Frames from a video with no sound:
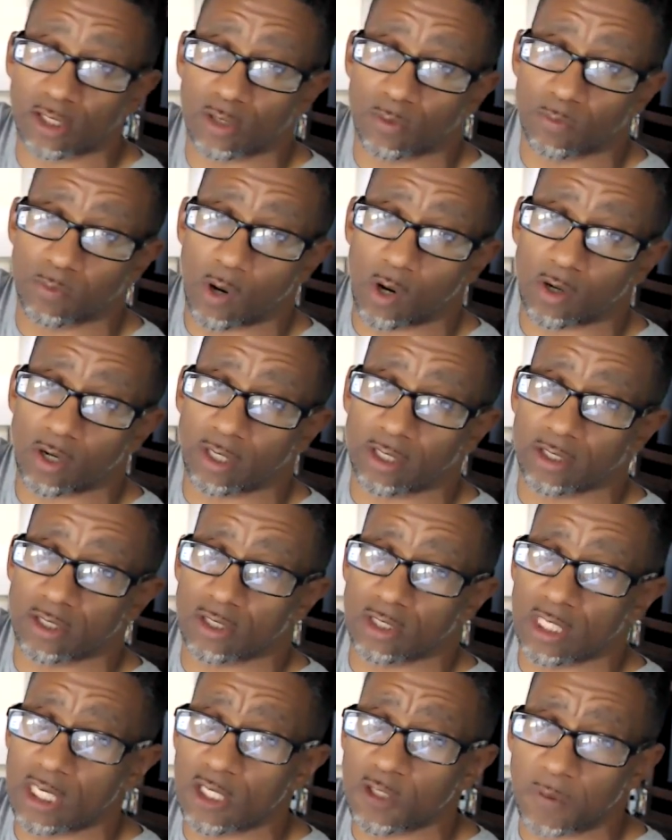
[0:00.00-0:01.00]
to the broker, because
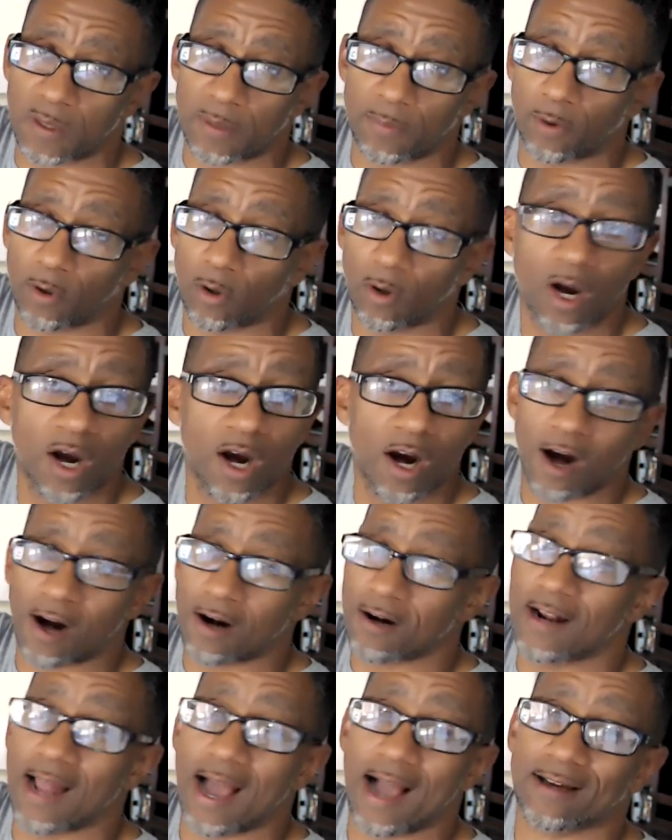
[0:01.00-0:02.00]
these people are
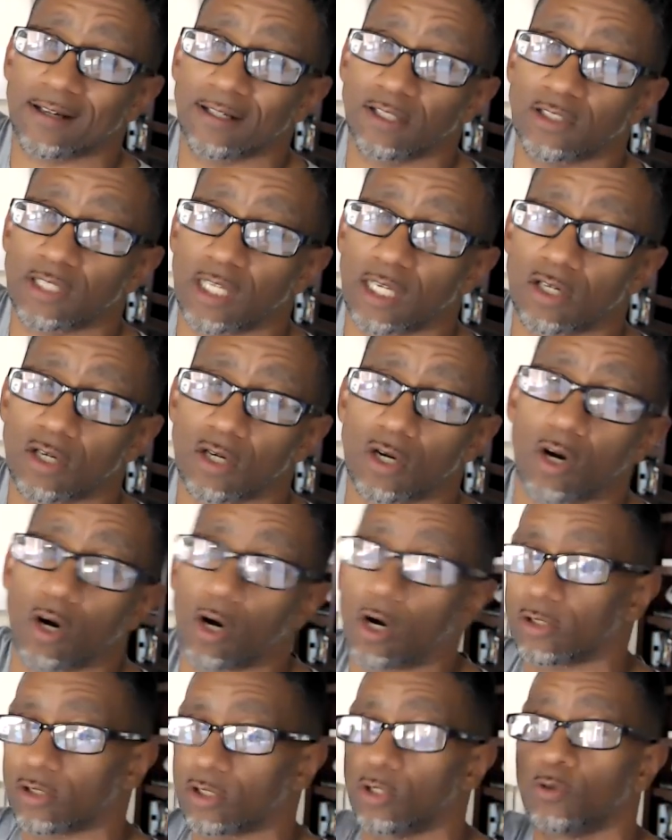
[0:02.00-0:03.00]
not going to take your
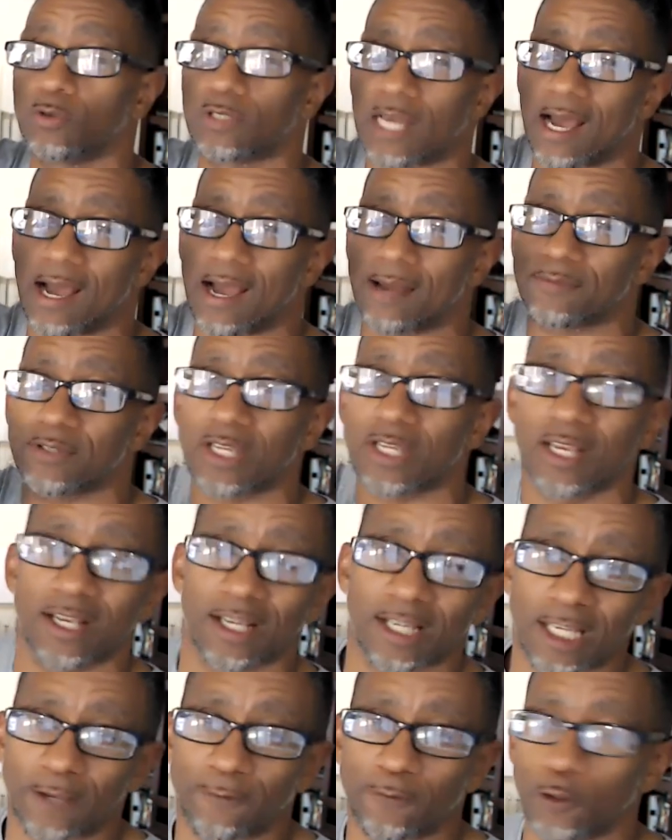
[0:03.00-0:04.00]
call two times
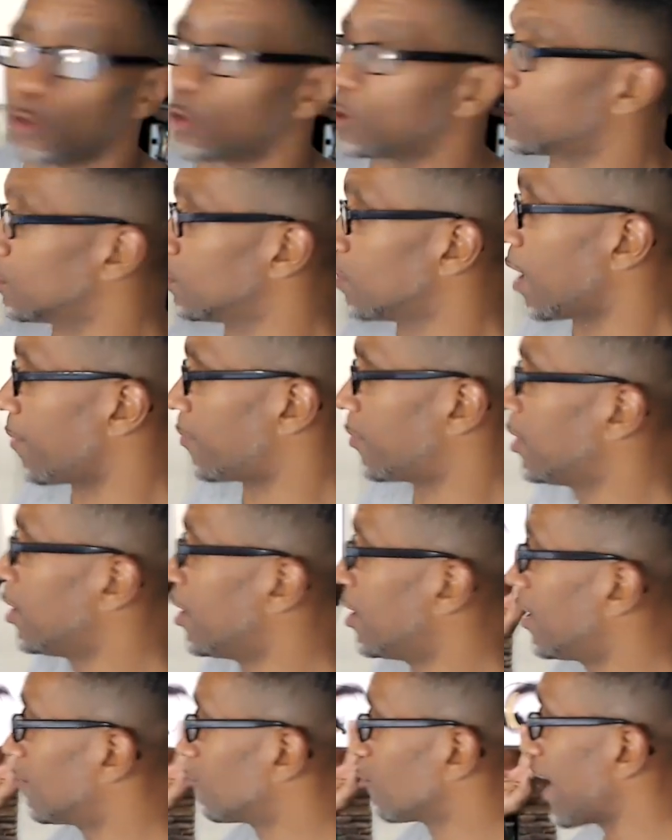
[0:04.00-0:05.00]
if you screw up,
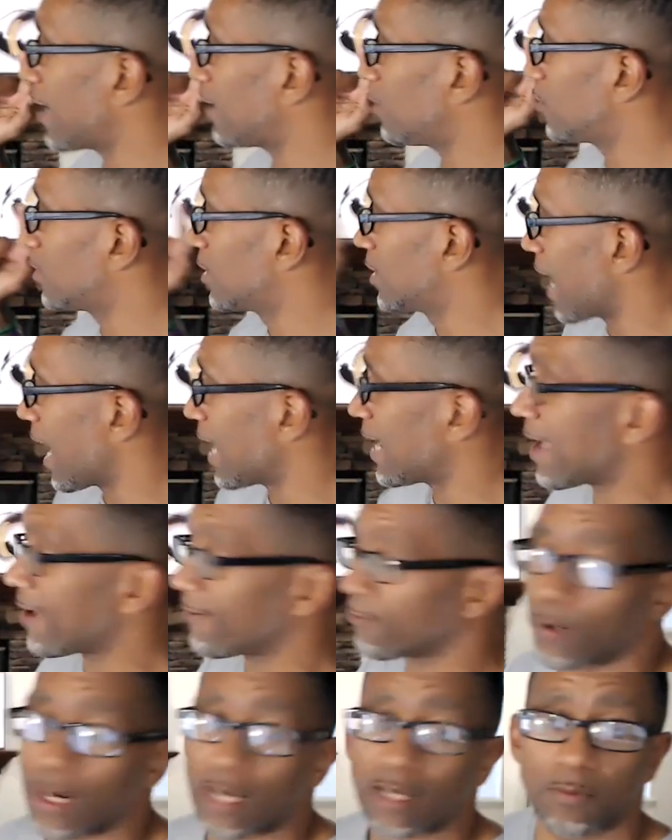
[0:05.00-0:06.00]
right? You got to have
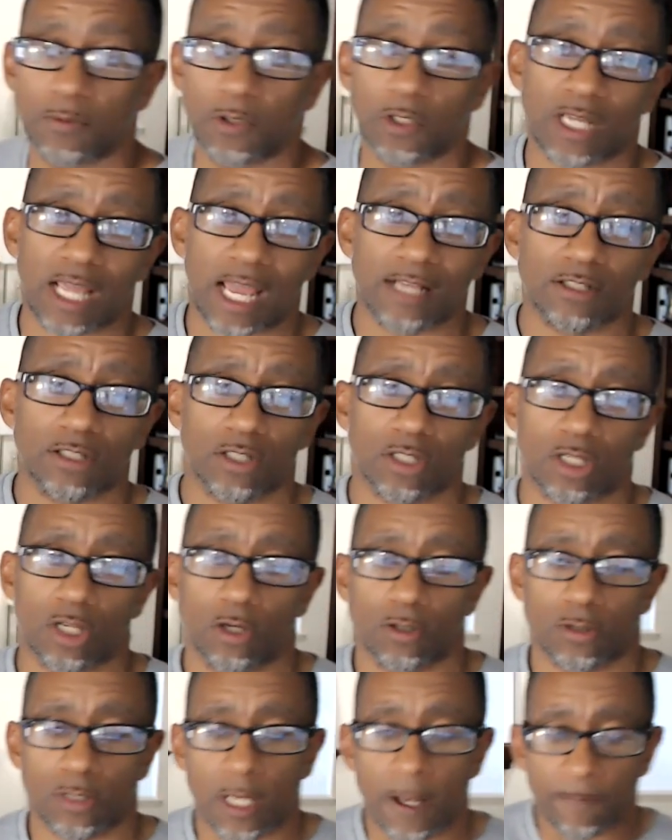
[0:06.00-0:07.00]
great communication
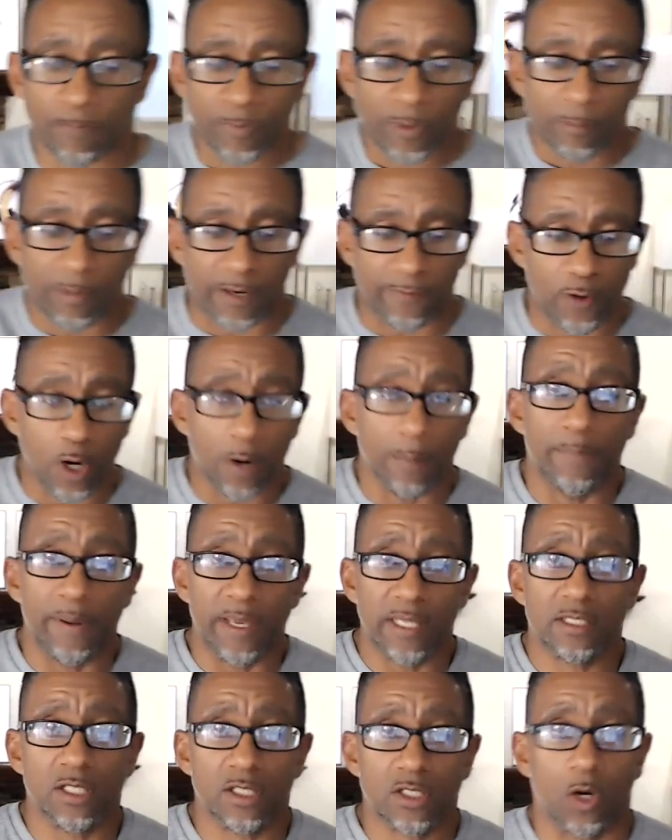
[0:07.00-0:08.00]
skills. But if you're a
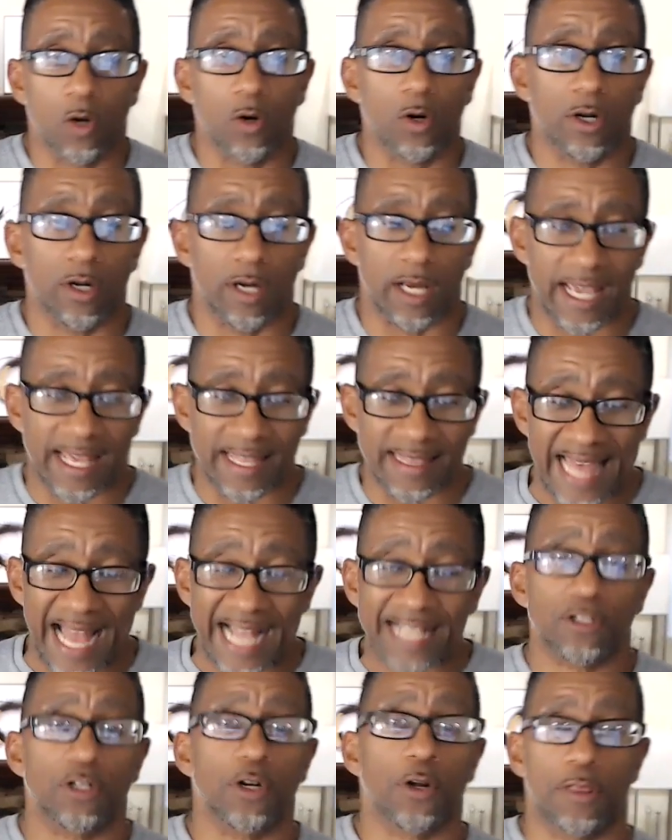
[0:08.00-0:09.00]
business owner and
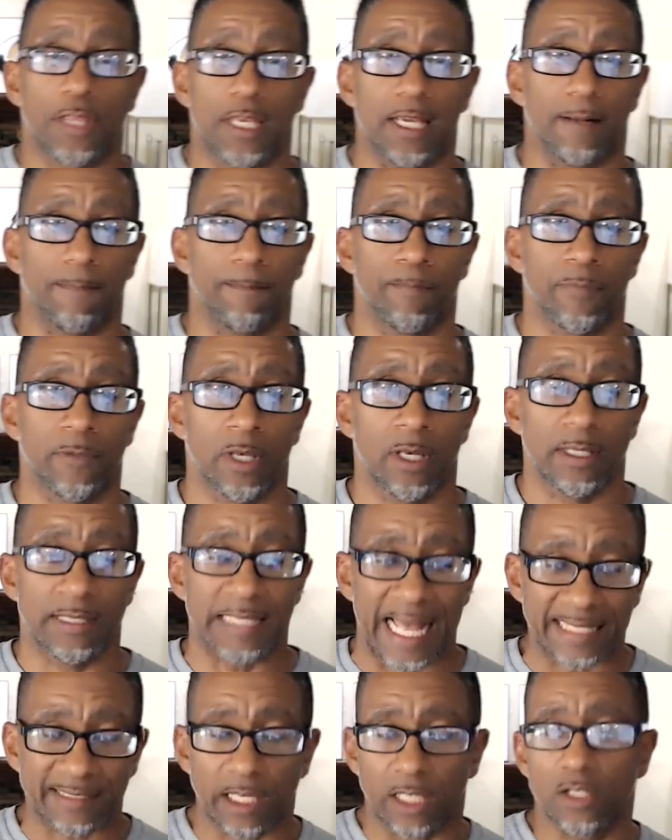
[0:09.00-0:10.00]
that's your thing,
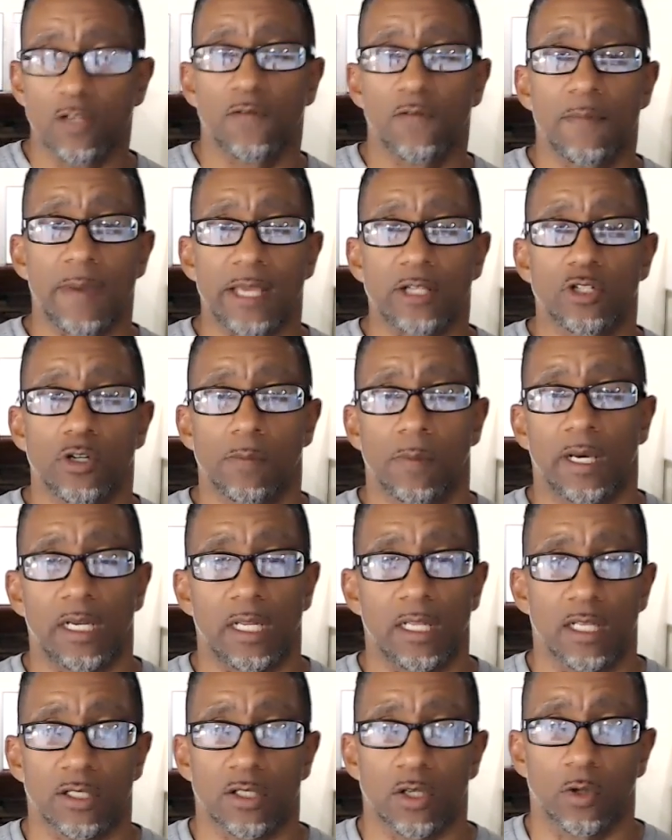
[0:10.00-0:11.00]
that's how you've made your
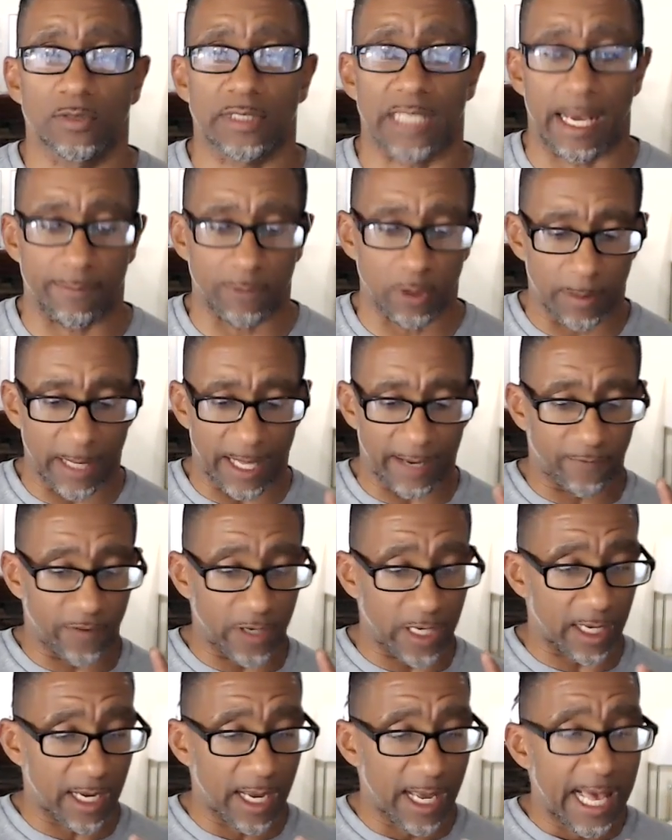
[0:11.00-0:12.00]
money this whole time. You'd be like,
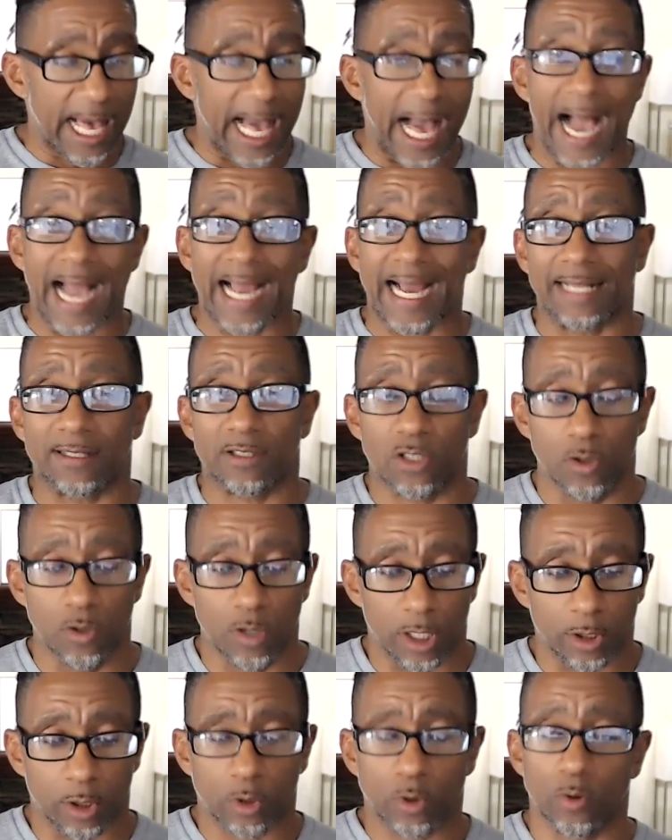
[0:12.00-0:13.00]
Vic, I got
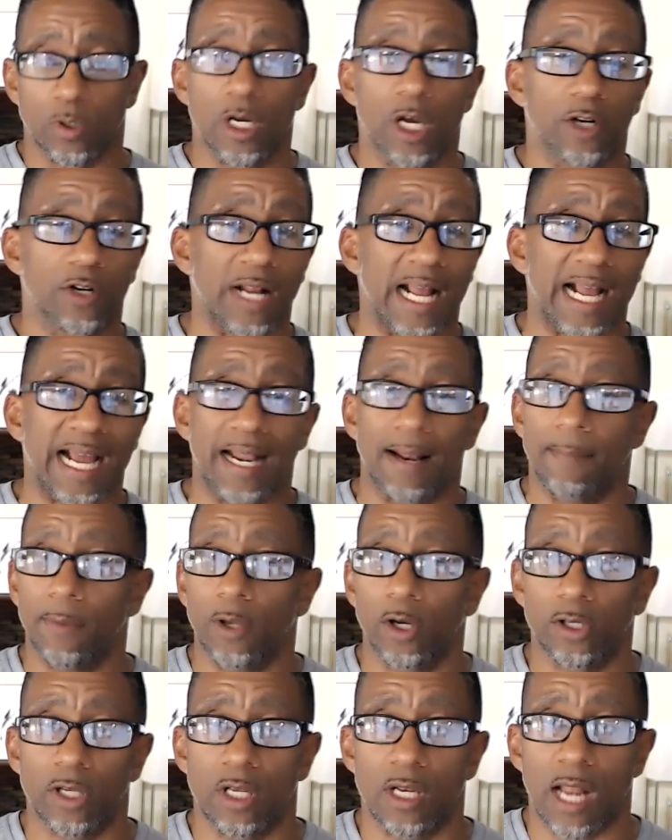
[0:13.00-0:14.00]
two hundred, three hundred, I got a
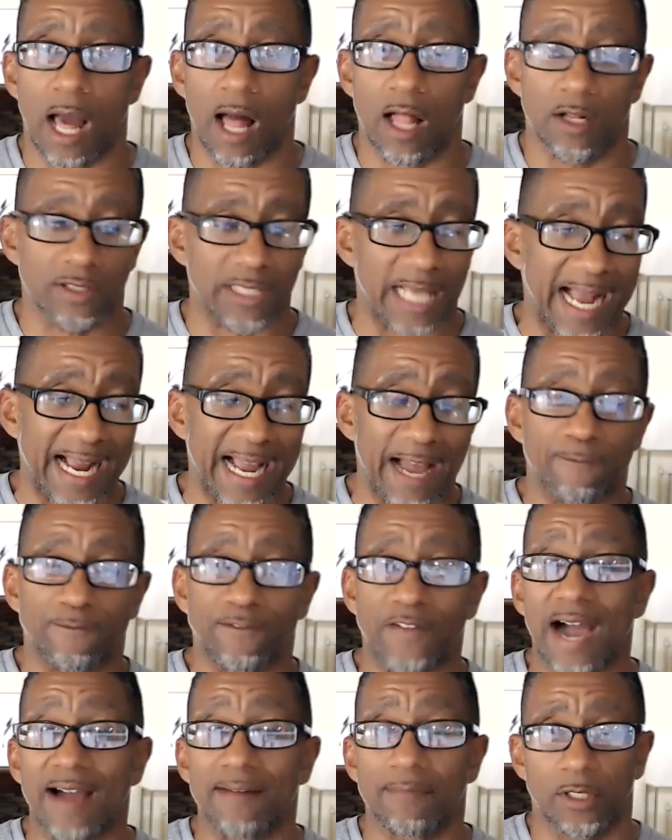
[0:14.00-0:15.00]
million dollars, I got
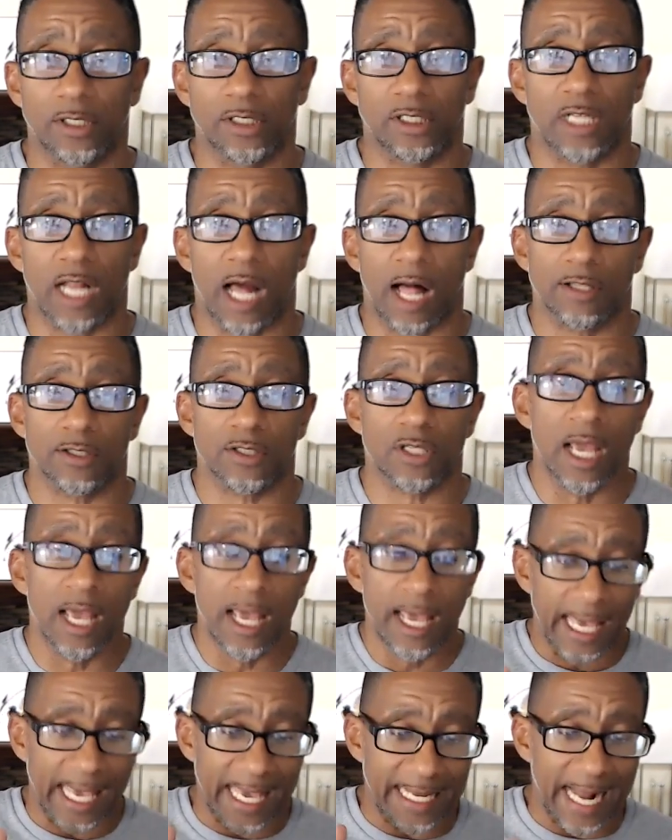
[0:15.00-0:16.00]
five million dollars,
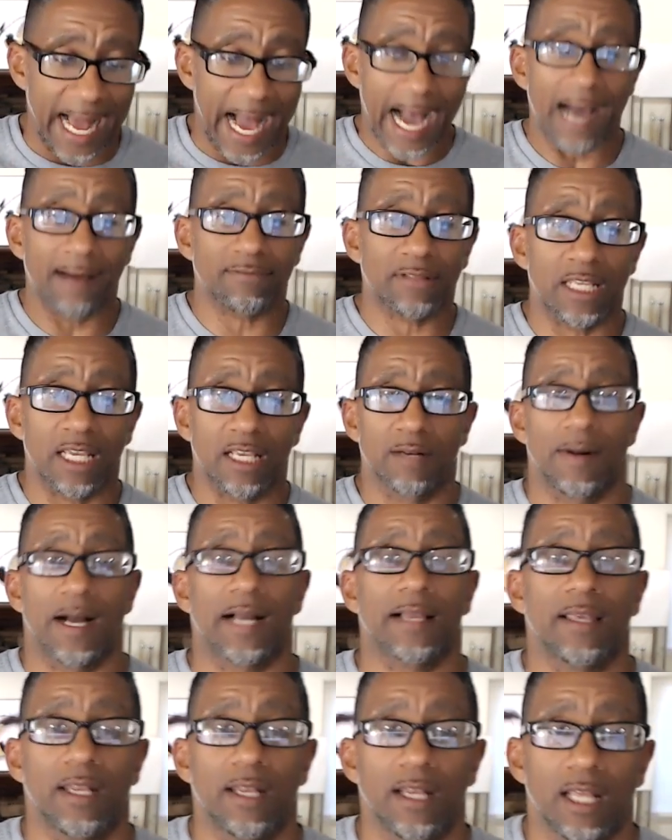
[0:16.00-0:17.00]
and I'm thinking
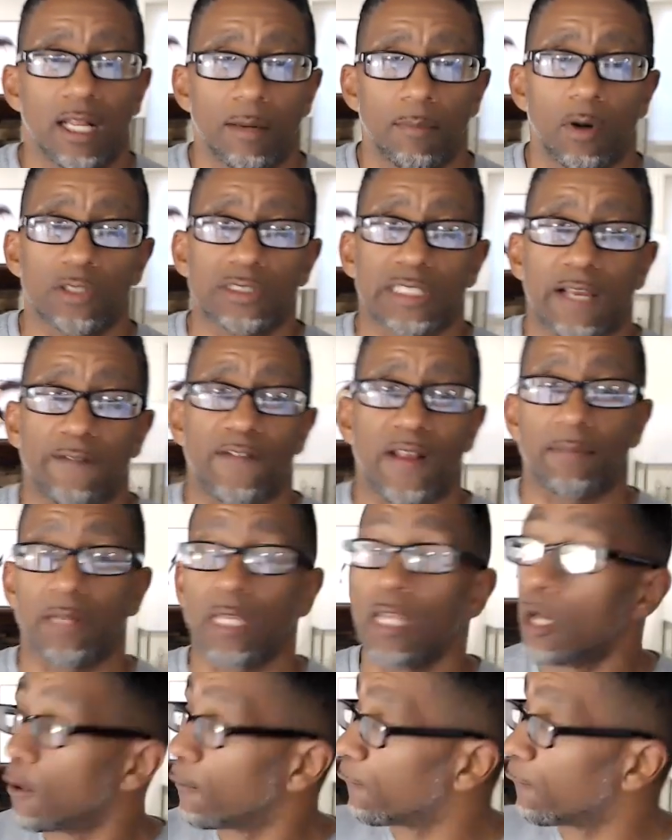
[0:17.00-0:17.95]
about getting into multifamily.